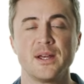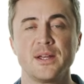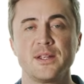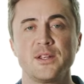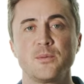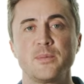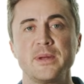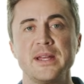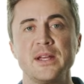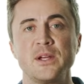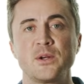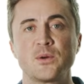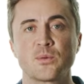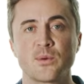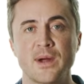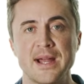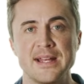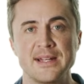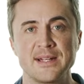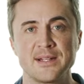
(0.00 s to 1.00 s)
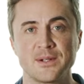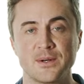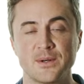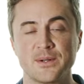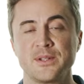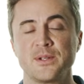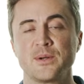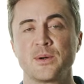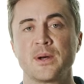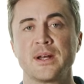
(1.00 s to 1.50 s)
You're being graded
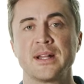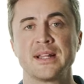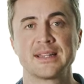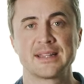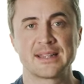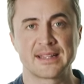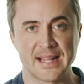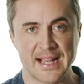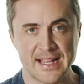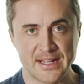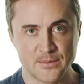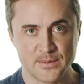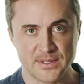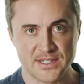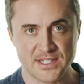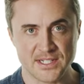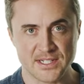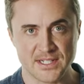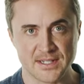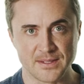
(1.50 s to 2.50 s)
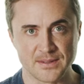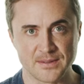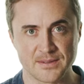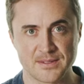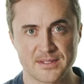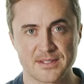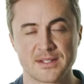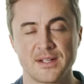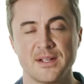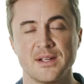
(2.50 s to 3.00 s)
on your language
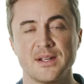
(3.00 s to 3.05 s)
skills.